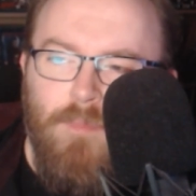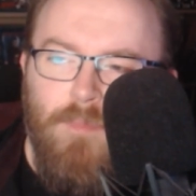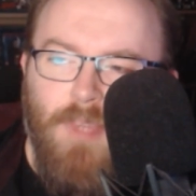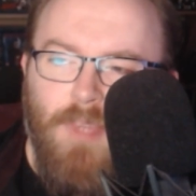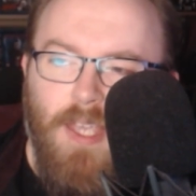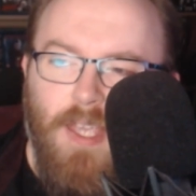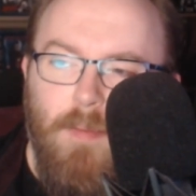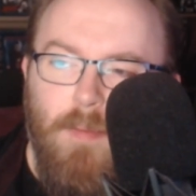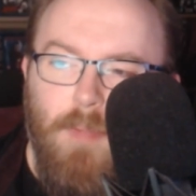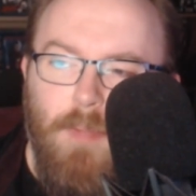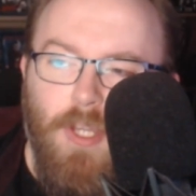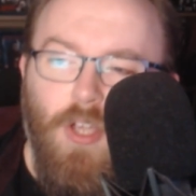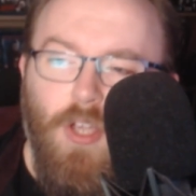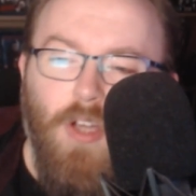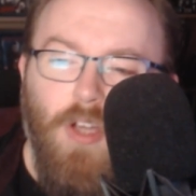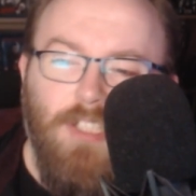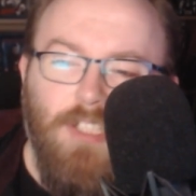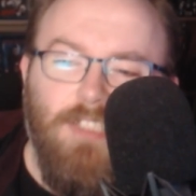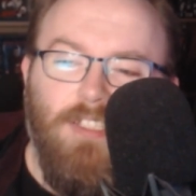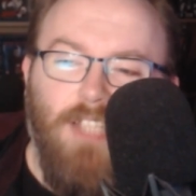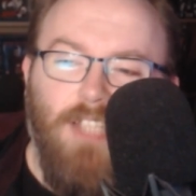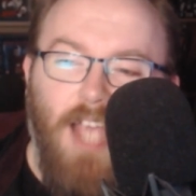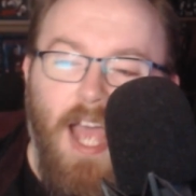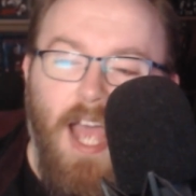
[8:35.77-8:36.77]
And
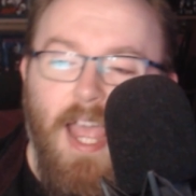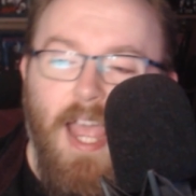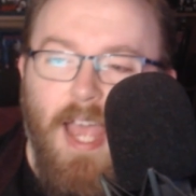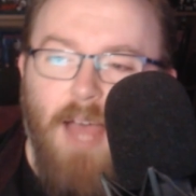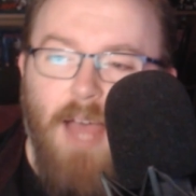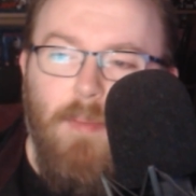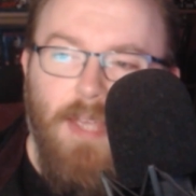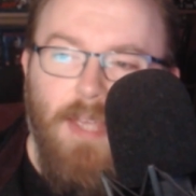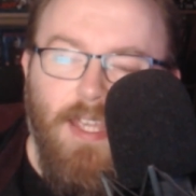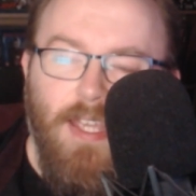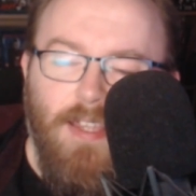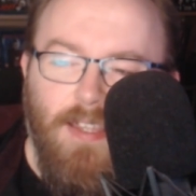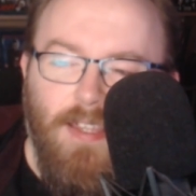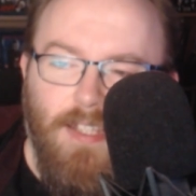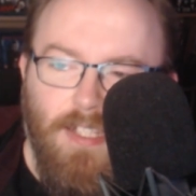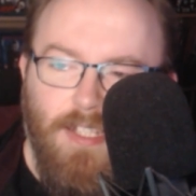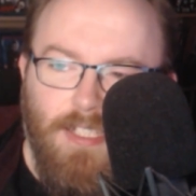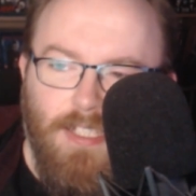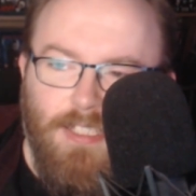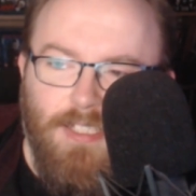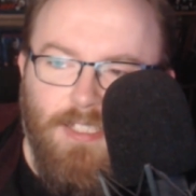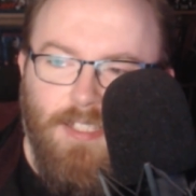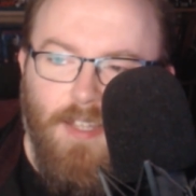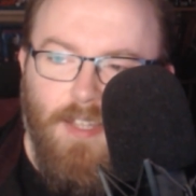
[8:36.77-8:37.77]
because I am
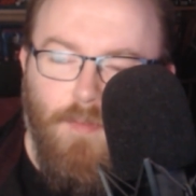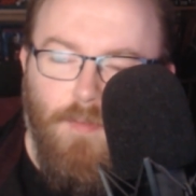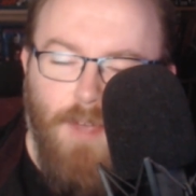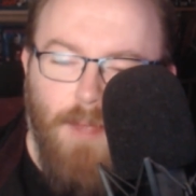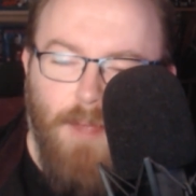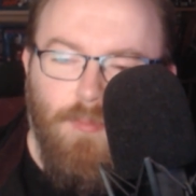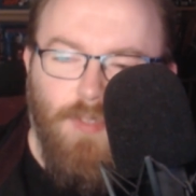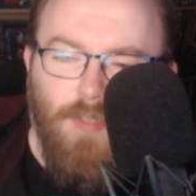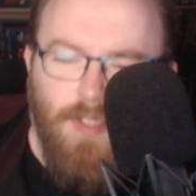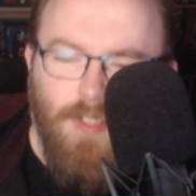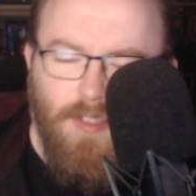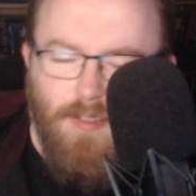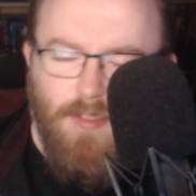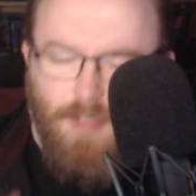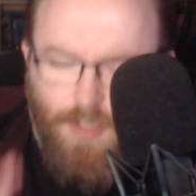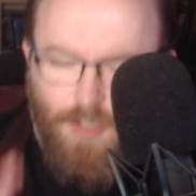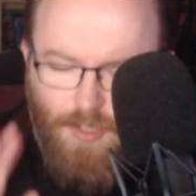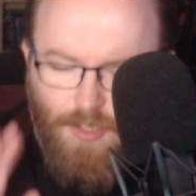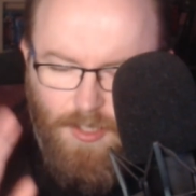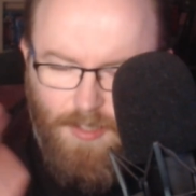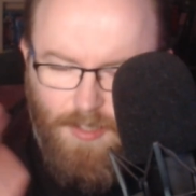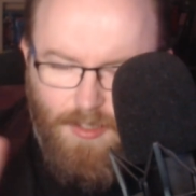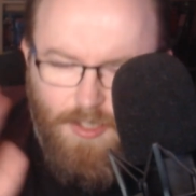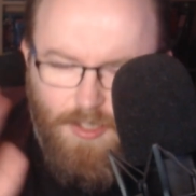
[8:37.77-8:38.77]
atheist, if I'm to
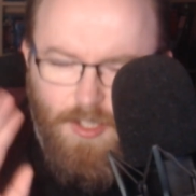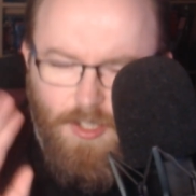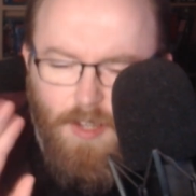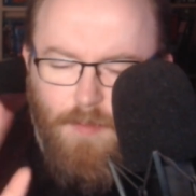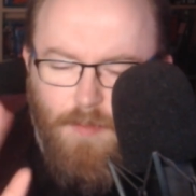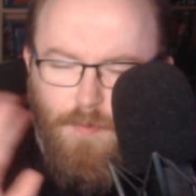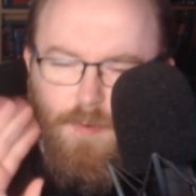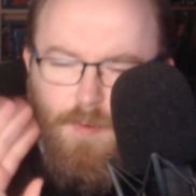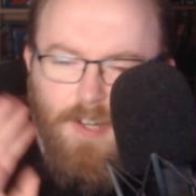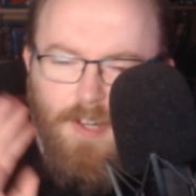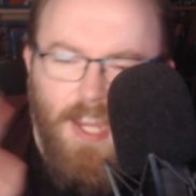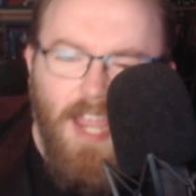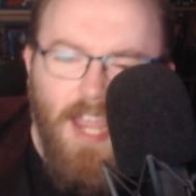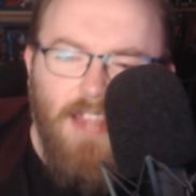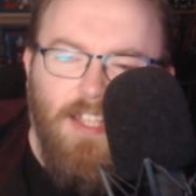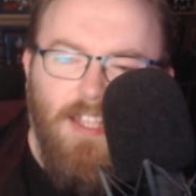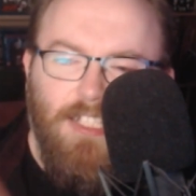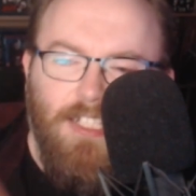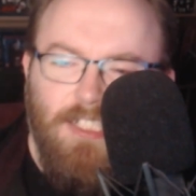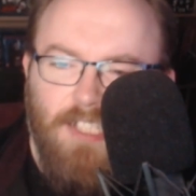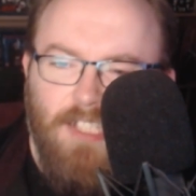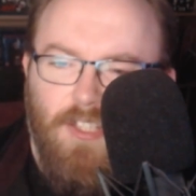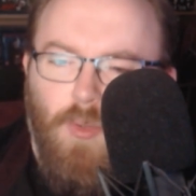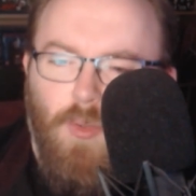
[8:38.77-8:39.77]
sort of forget
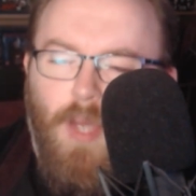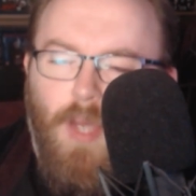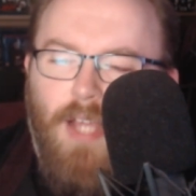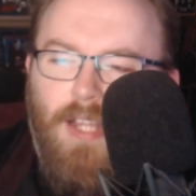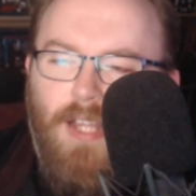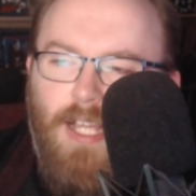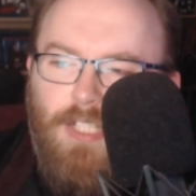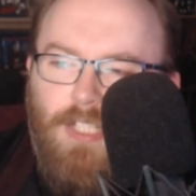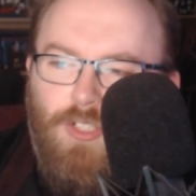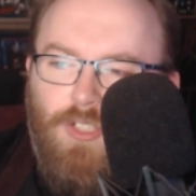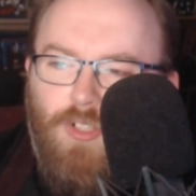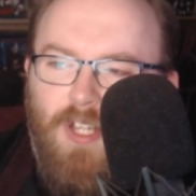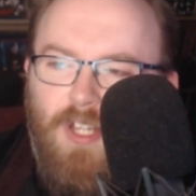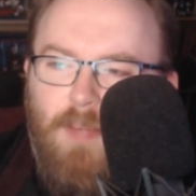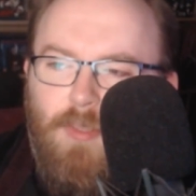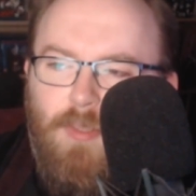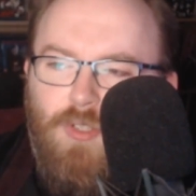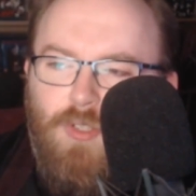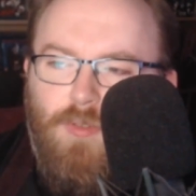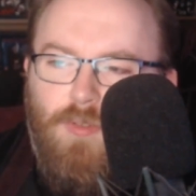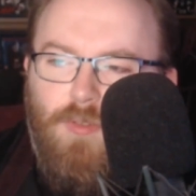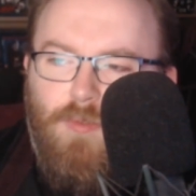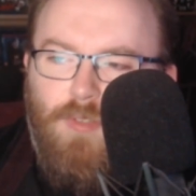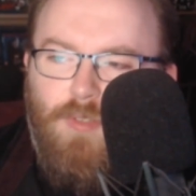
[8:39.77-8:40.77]
this is a Twilight Zone
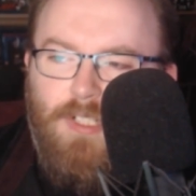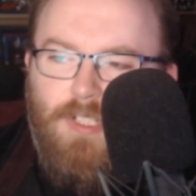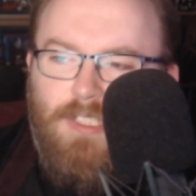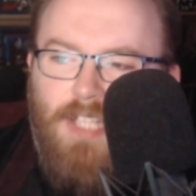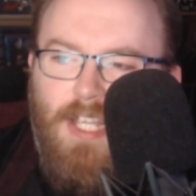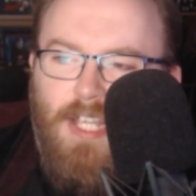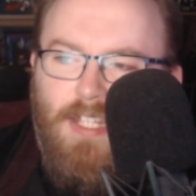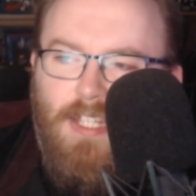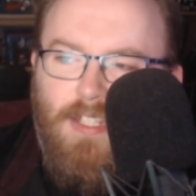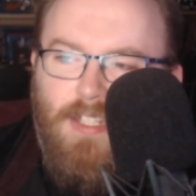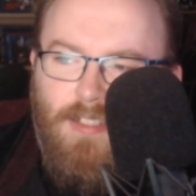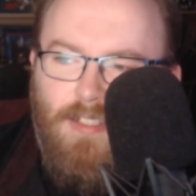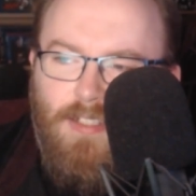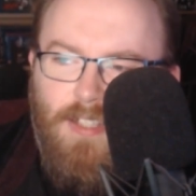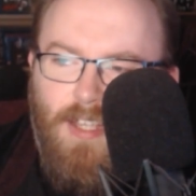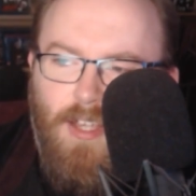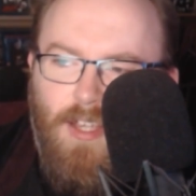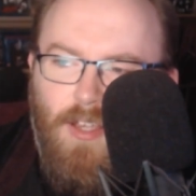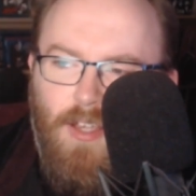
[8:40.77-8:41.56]
episode for a second,